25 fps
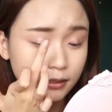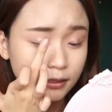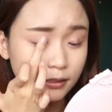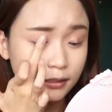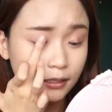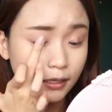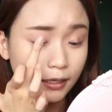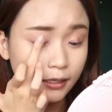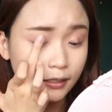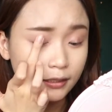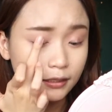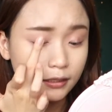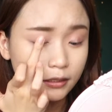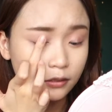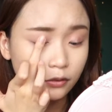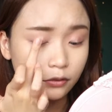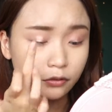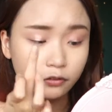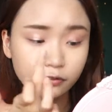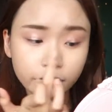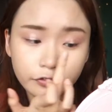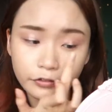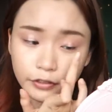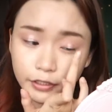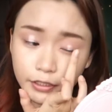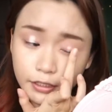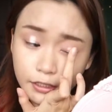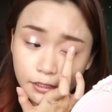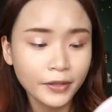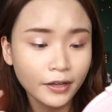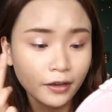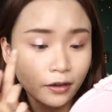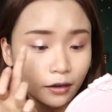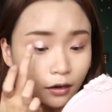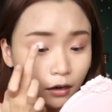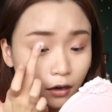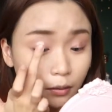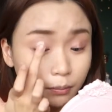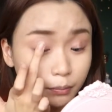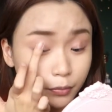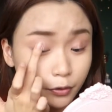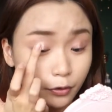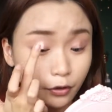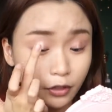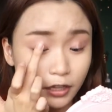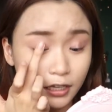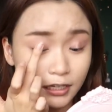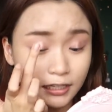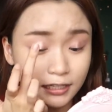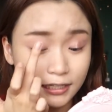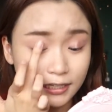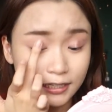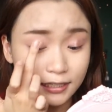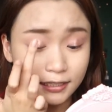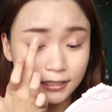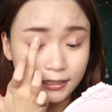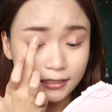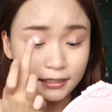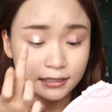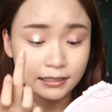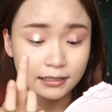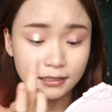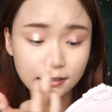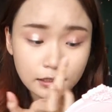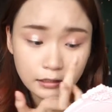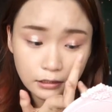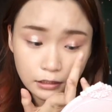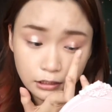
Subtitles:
like so first, on both lids,